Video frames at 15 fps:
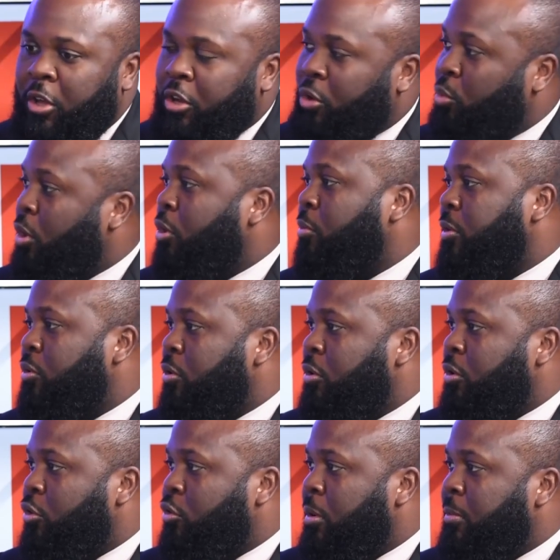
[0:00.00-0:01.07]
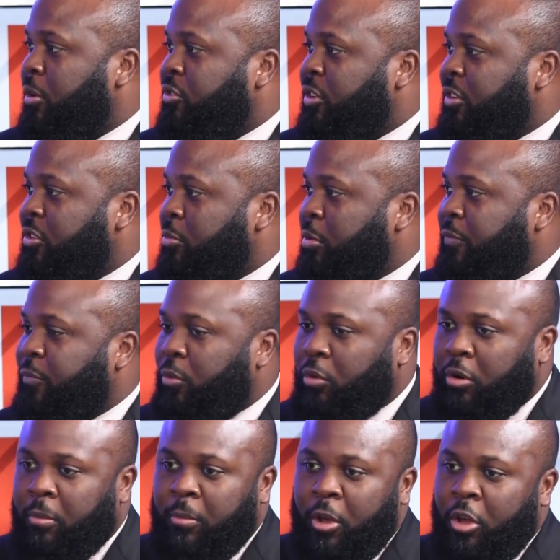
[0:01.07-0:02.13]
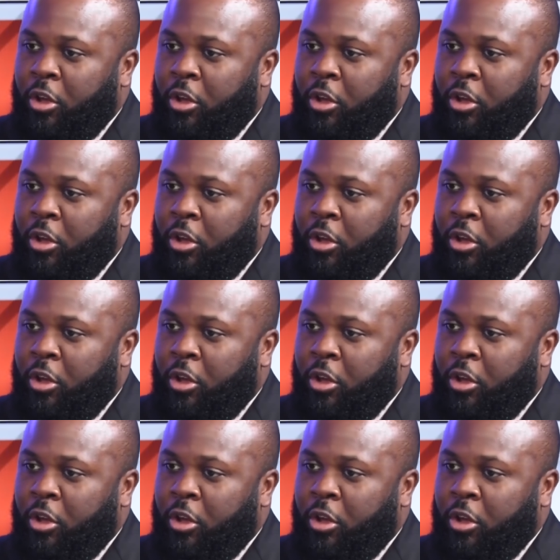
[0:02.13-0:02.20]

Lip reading: the work we're doing on criminal justice reform,